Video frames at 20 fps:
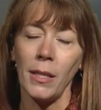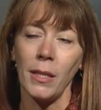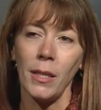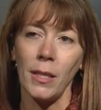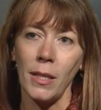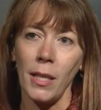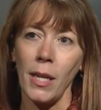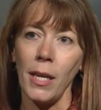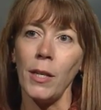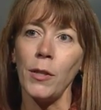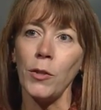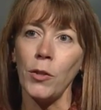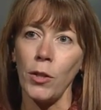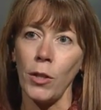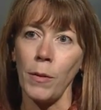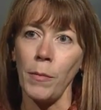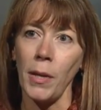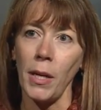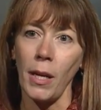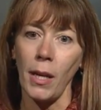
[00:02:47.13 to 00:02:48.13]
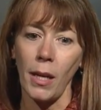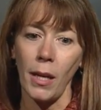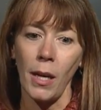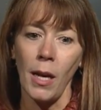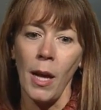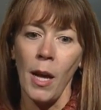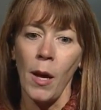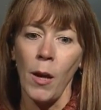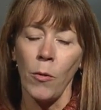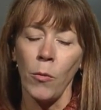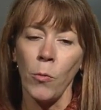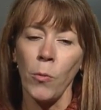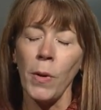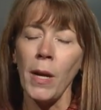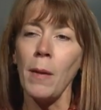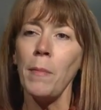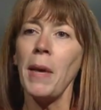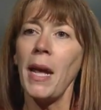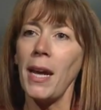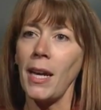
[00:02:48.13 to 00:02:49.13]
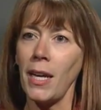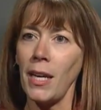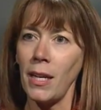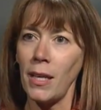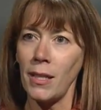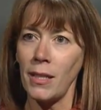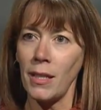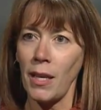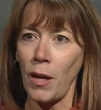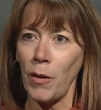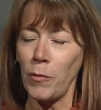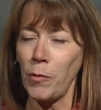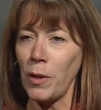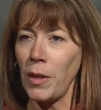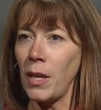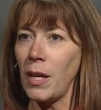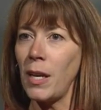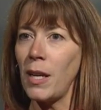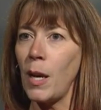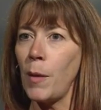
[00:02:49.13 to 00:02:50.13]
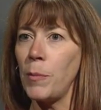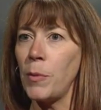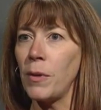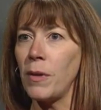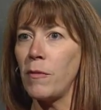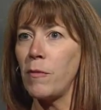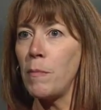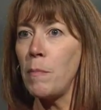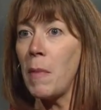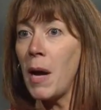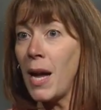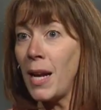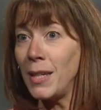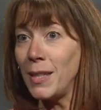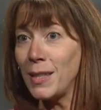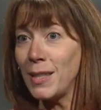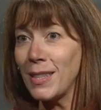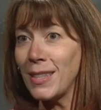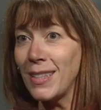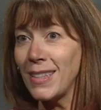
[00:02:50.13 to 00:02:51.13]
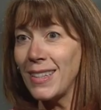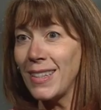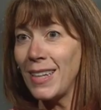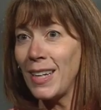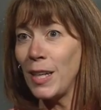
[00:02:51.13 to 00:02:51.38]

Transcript: This is East Germany remaking itself within a number of months